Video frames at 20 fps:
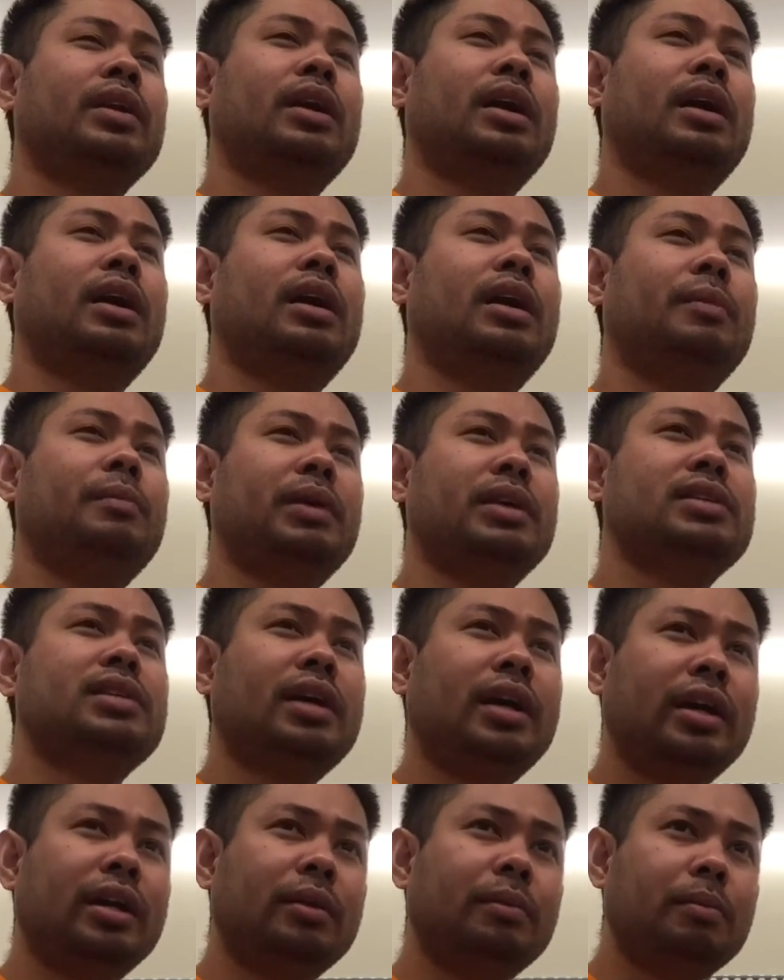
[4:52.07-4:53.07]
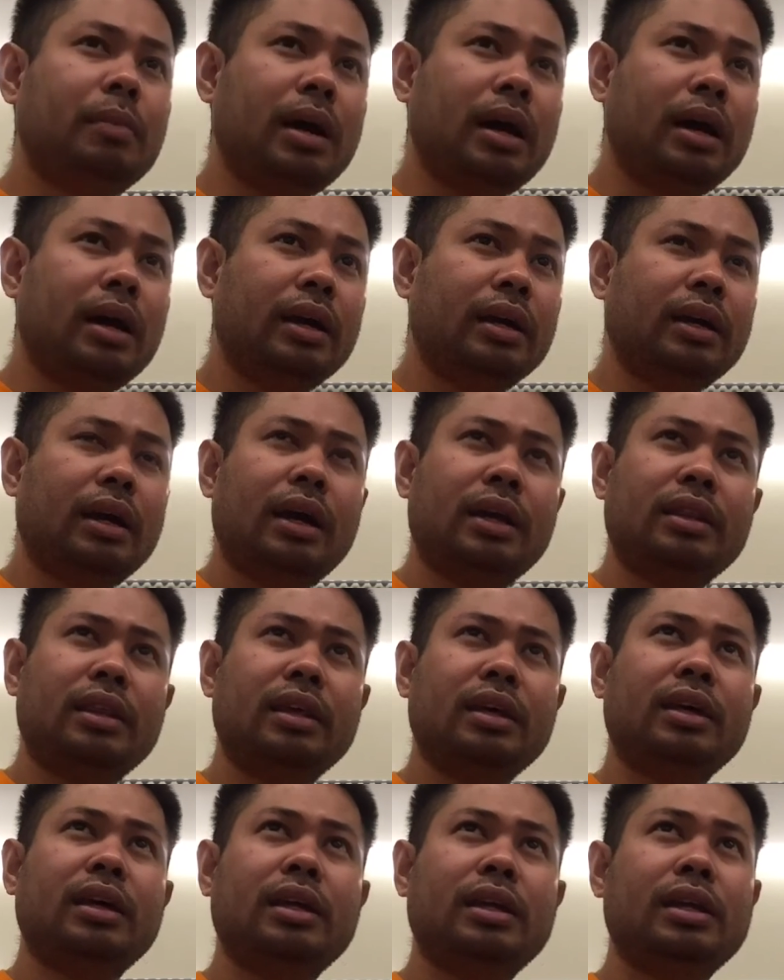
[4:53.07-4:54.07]
I start by, I
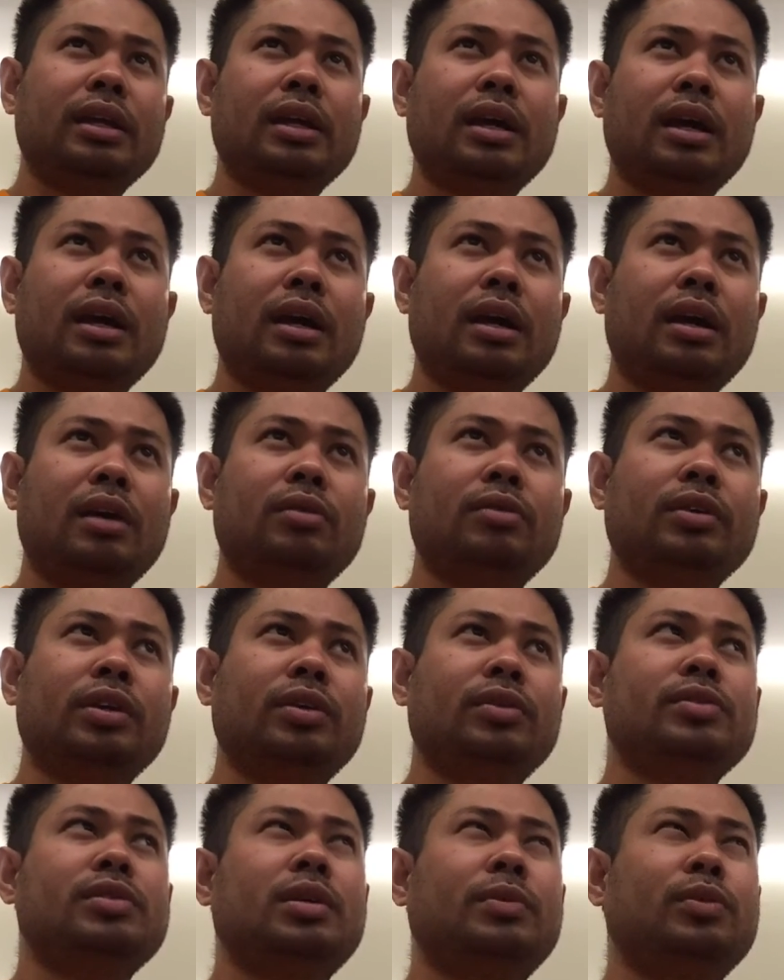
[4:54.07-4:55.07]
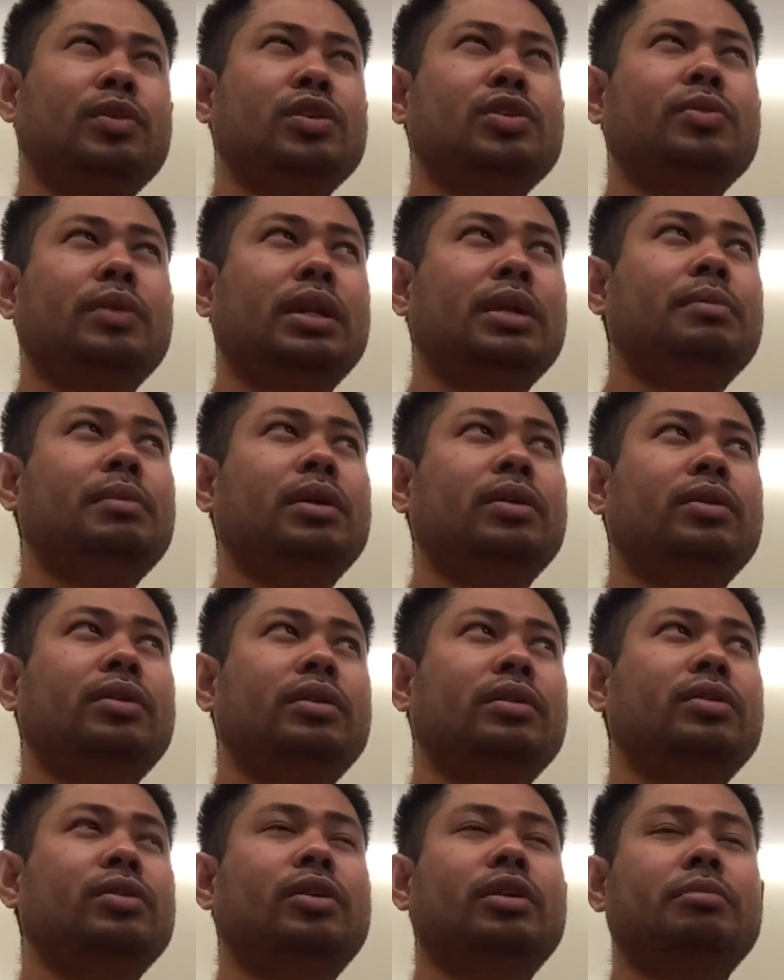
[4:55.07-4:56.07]
think ganiha akong giusab. Usually manggod,
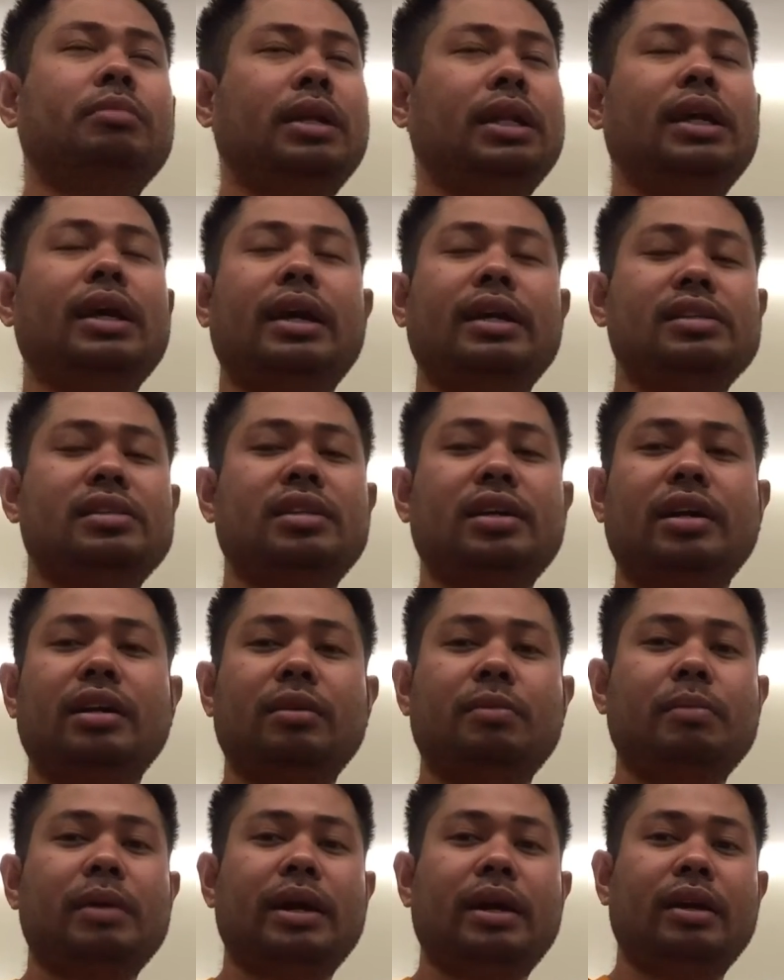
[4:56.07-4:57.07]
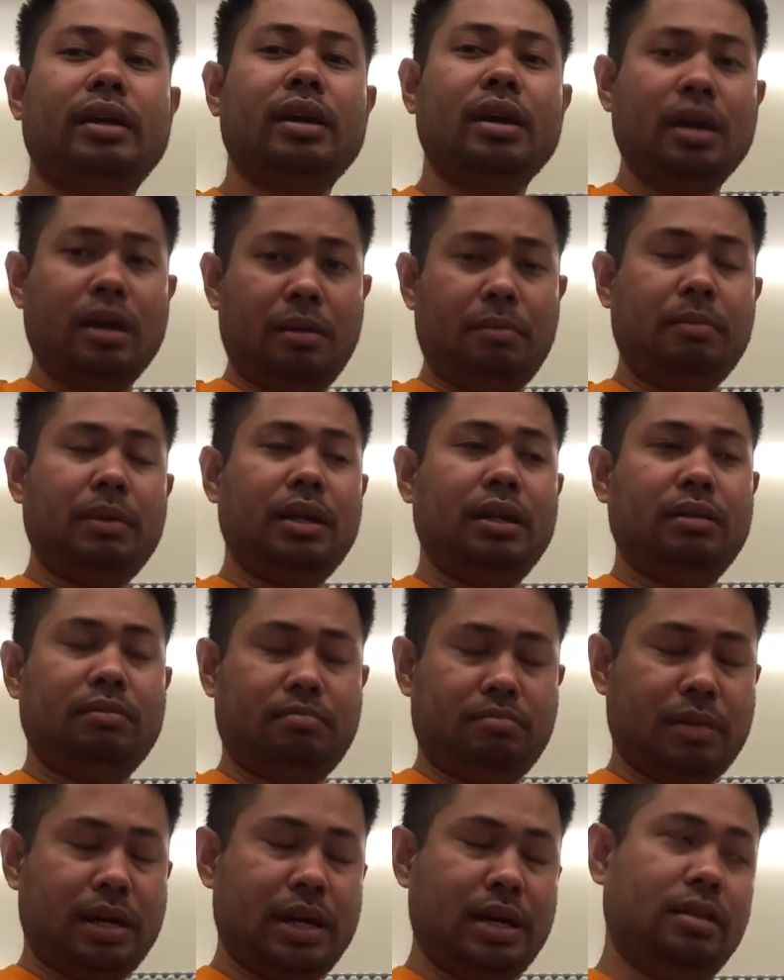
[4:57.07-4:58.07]
normally I start by
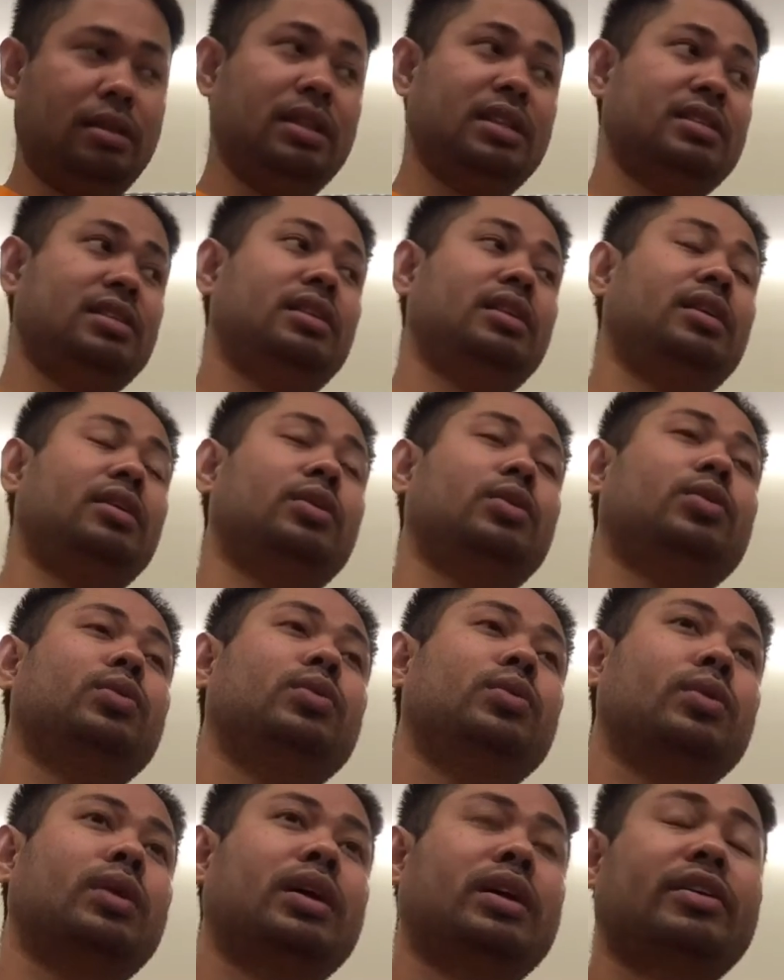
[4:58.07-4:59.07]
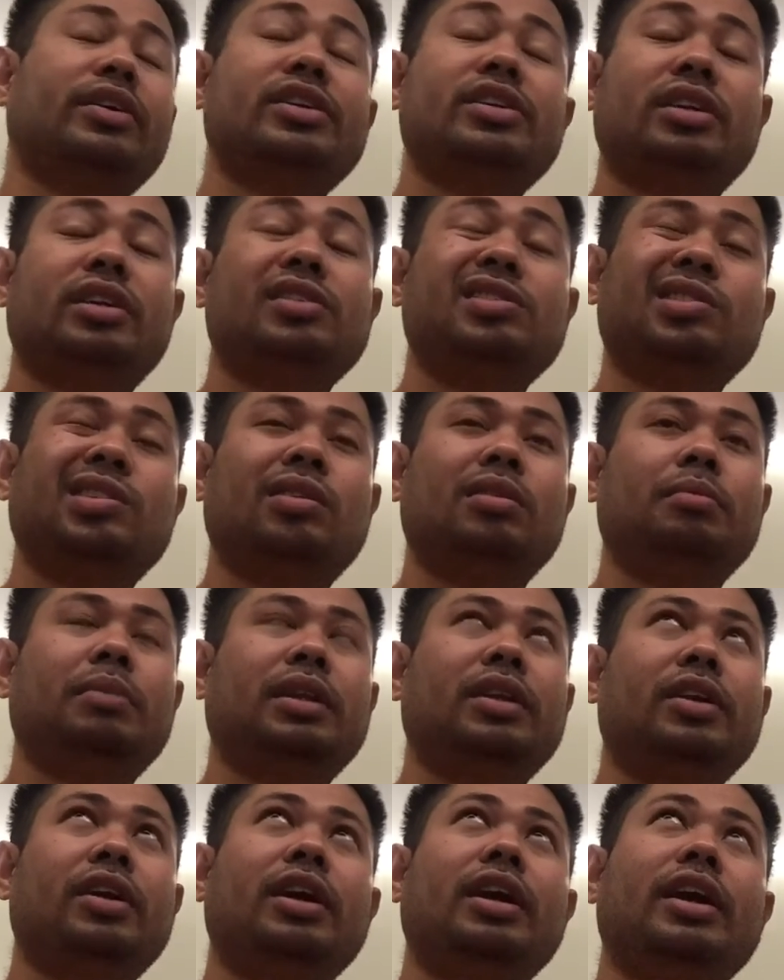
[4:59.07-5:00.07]
listening to a Christian song. But
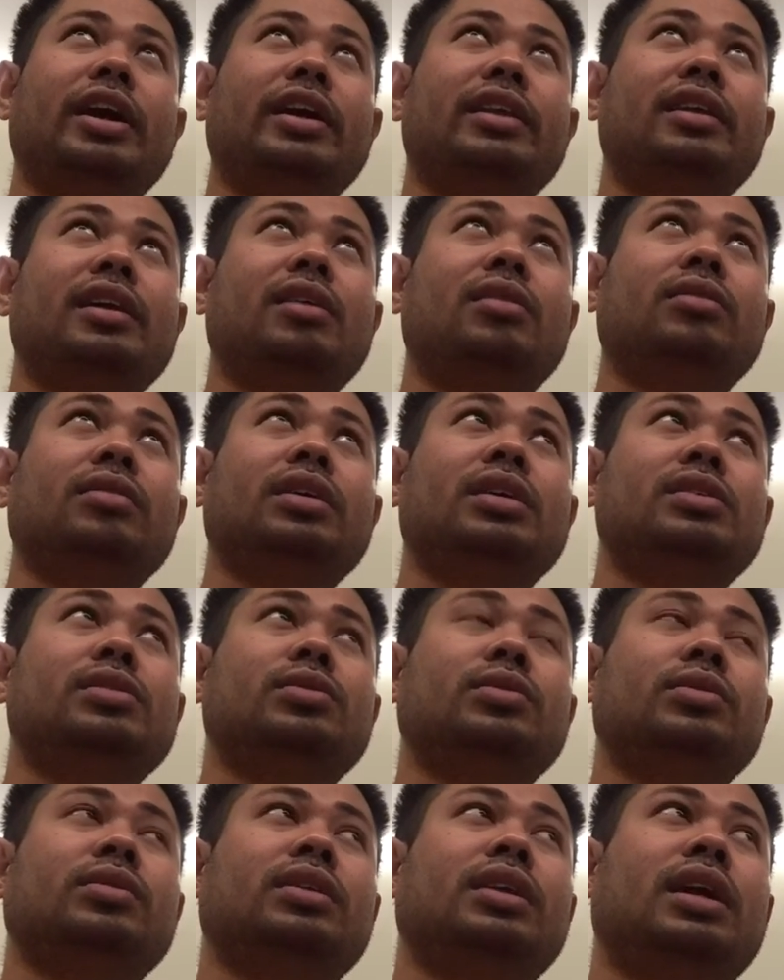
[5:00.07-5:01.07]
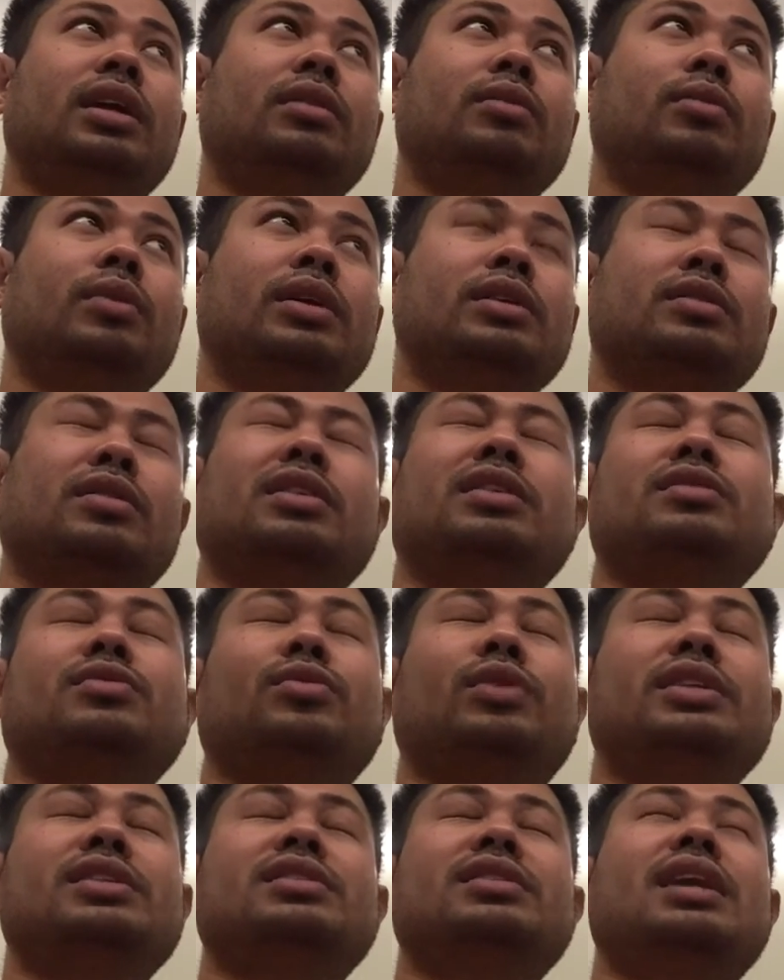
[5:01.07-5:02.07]
earlier, I think akong gisugdan was
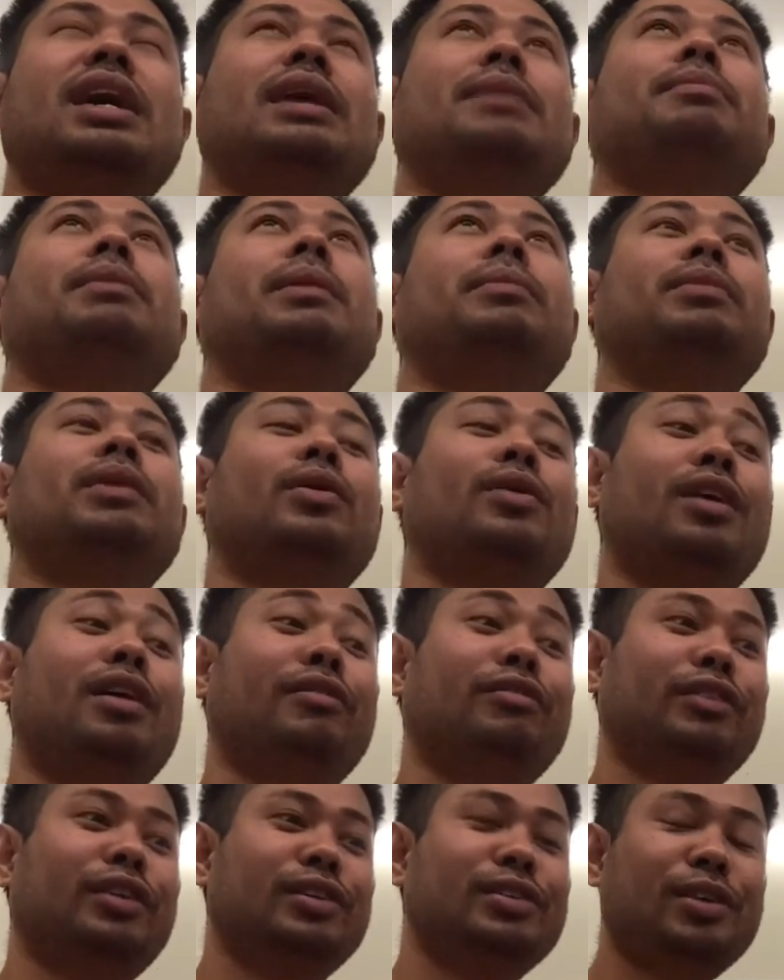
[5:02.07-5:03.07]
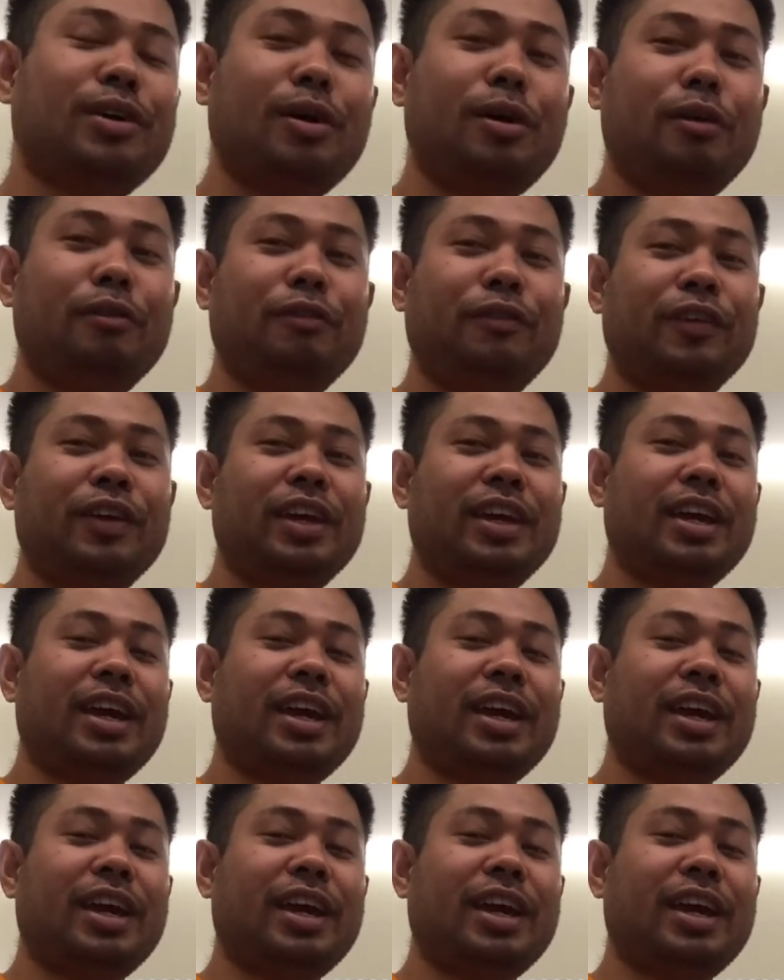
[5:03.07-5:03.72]
once na hype up na ko after sa coffee